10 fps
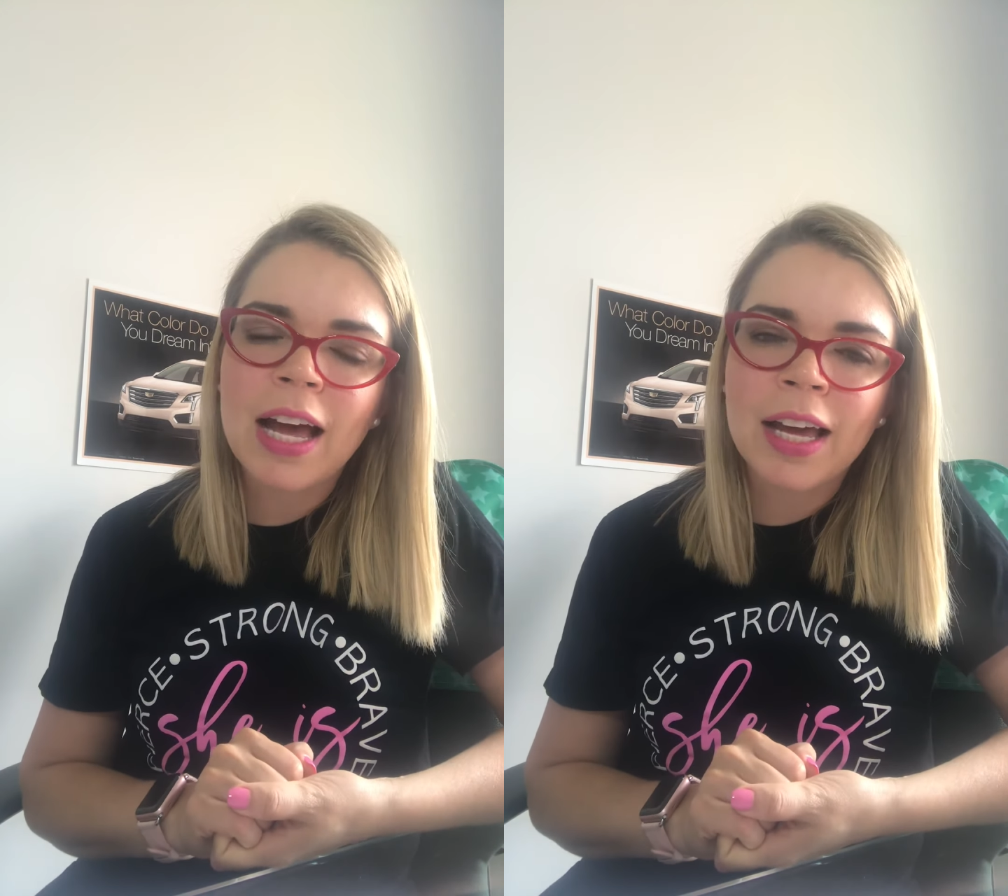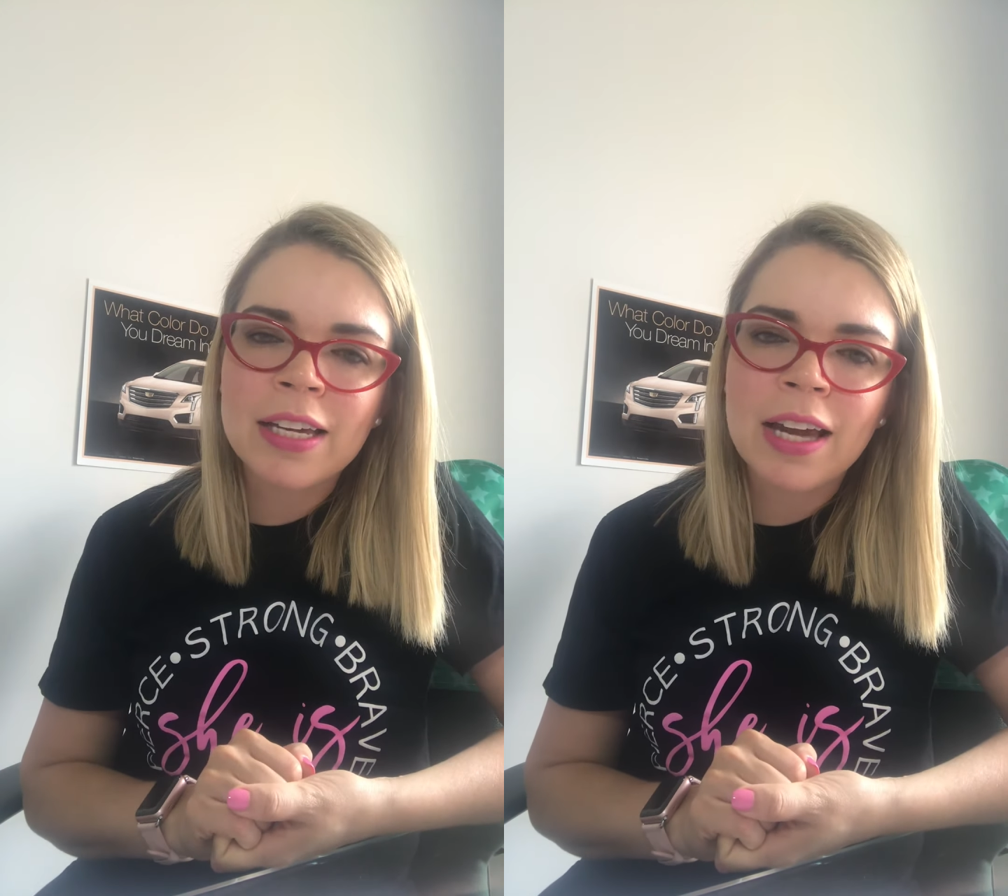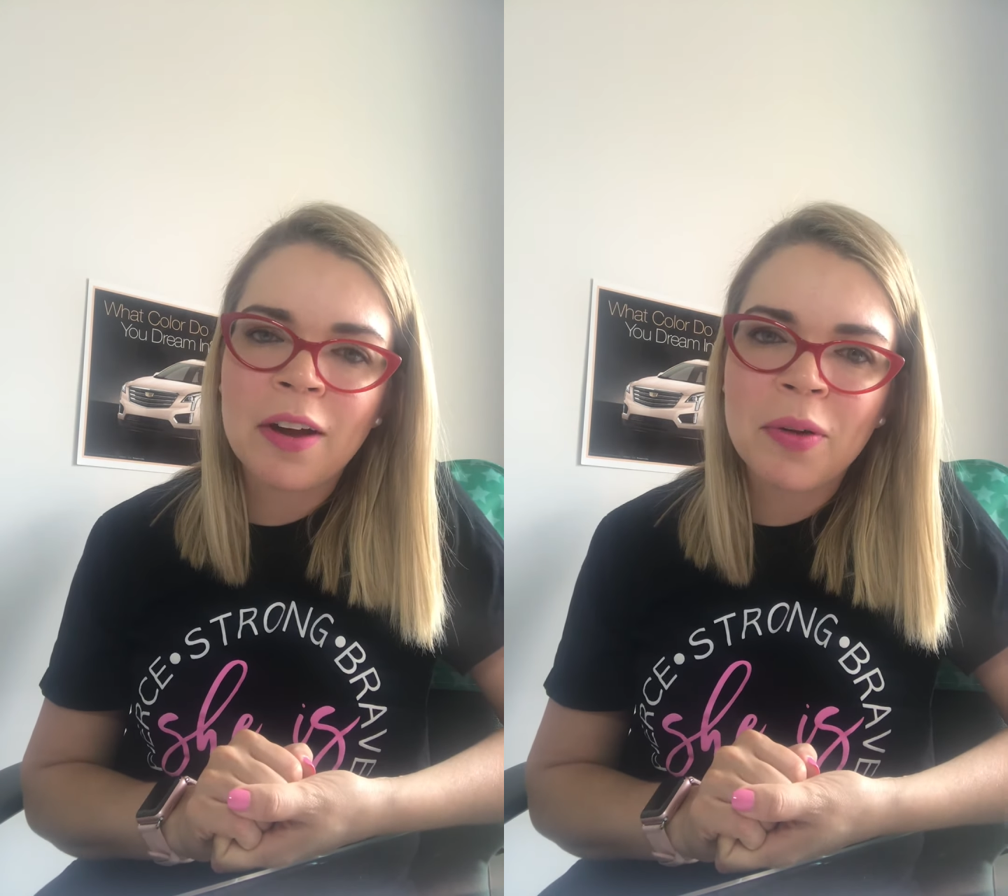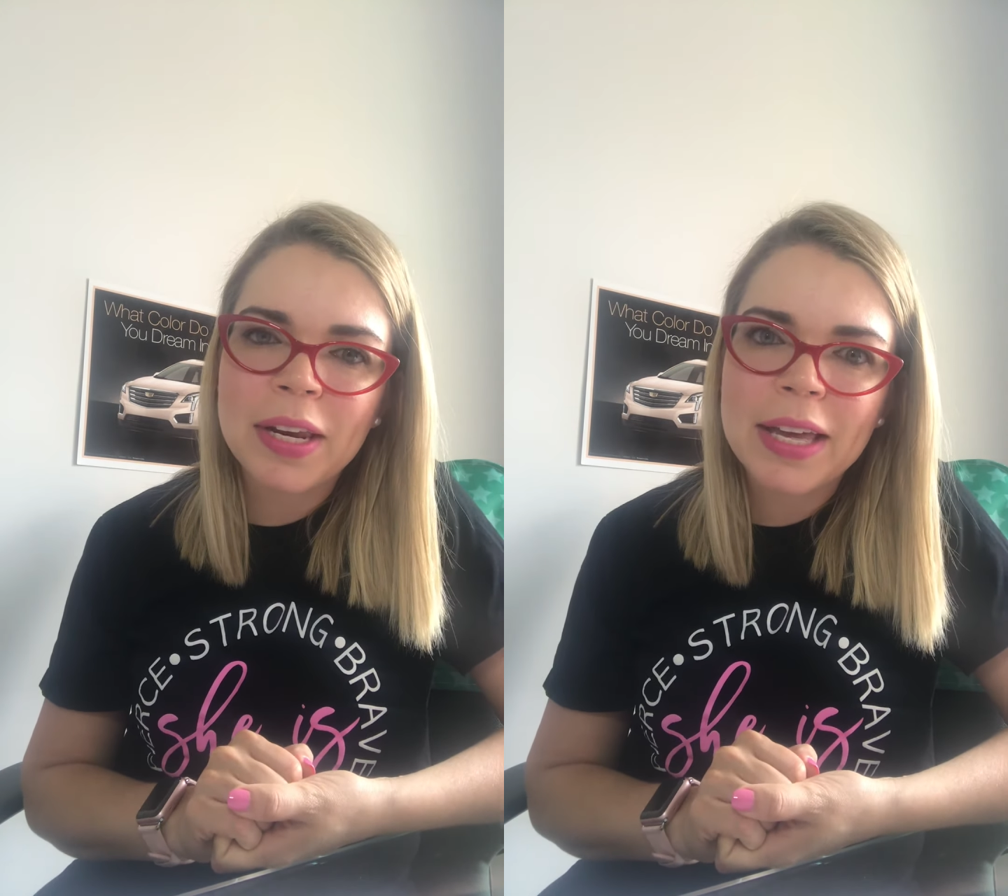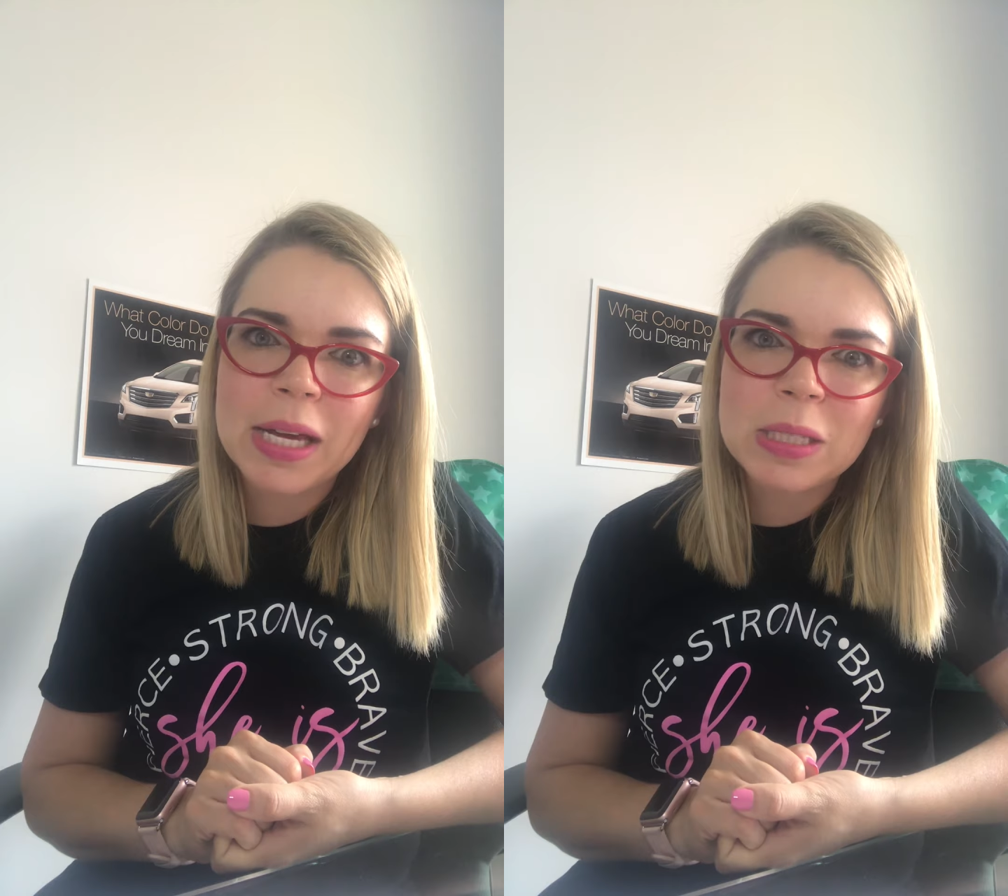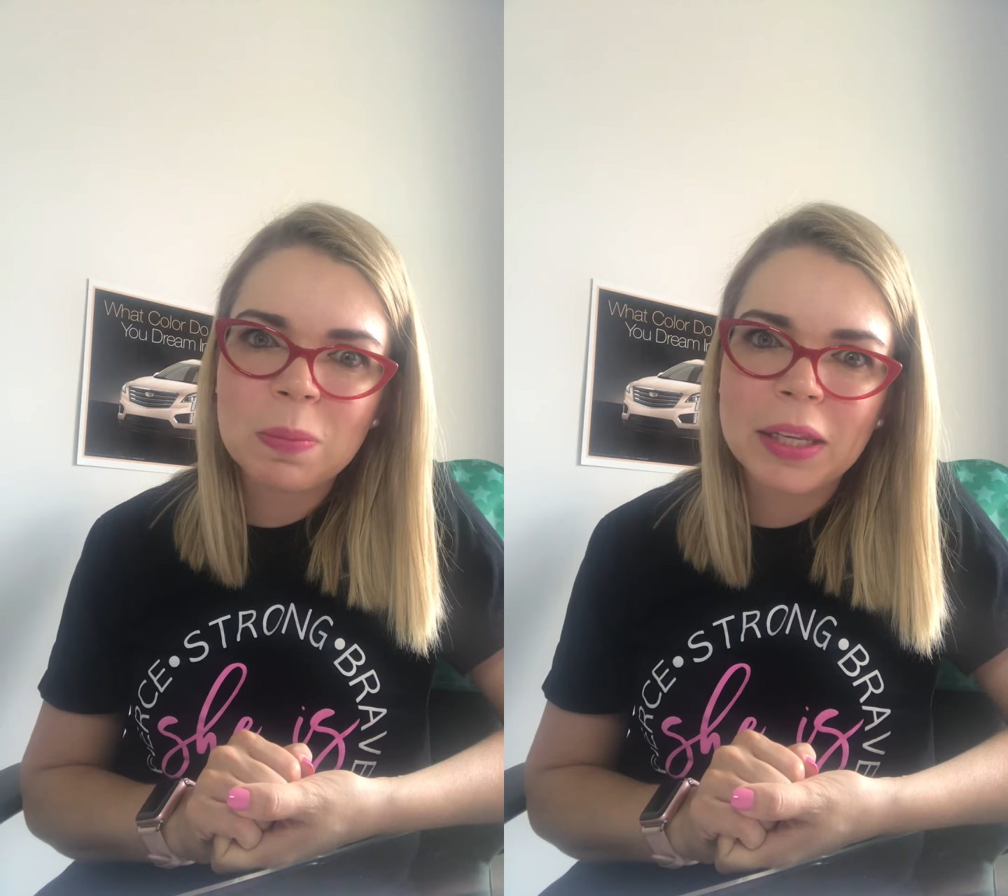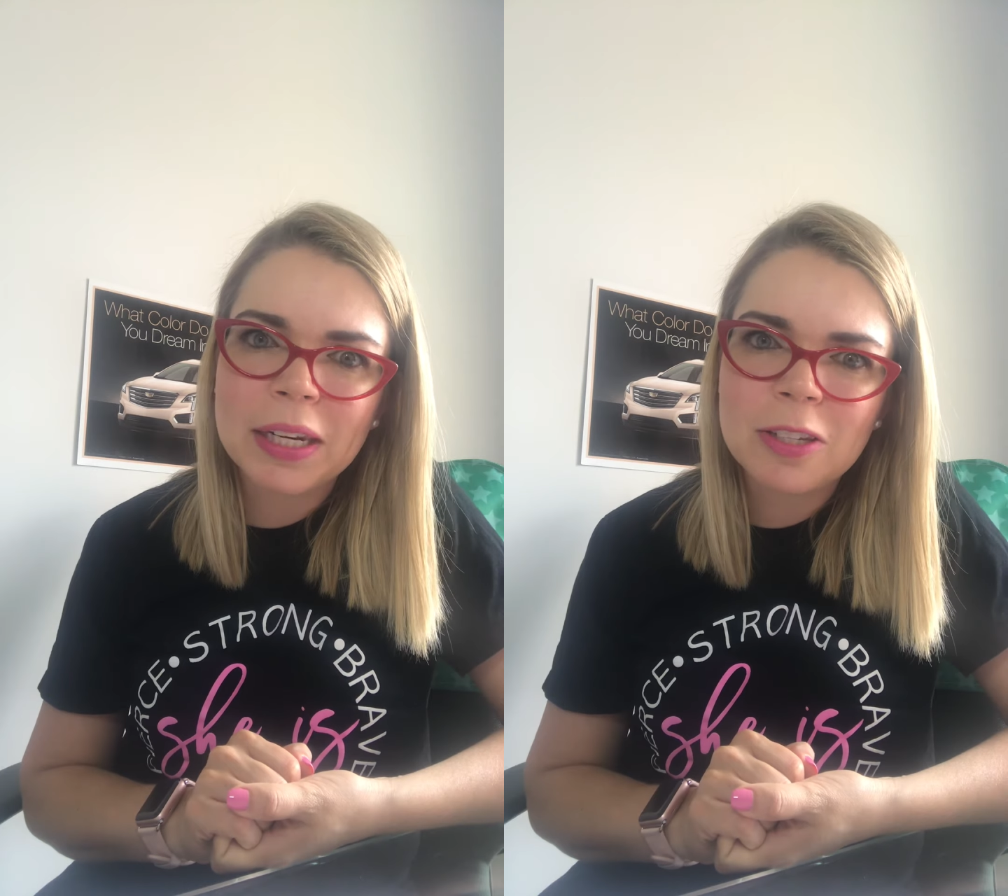I already explained